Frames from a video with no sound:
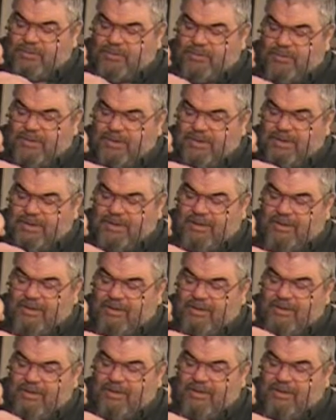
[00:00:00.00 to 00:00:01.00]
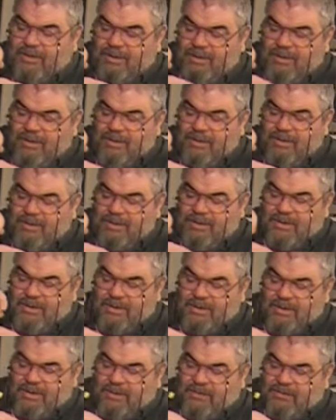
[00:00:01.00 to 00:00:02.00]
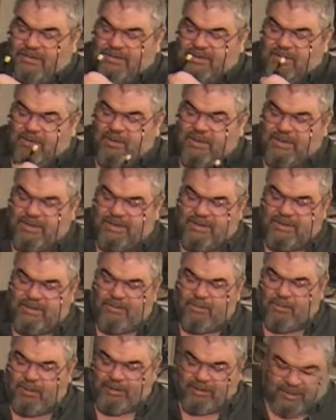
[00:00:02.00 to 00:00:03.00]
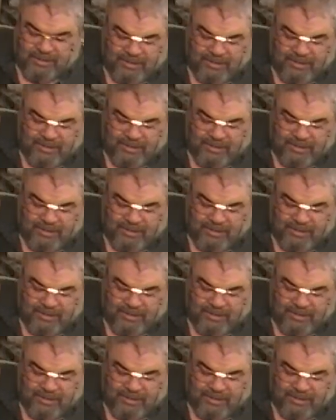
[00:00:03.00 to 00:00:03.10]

were put together, if somebody somewhere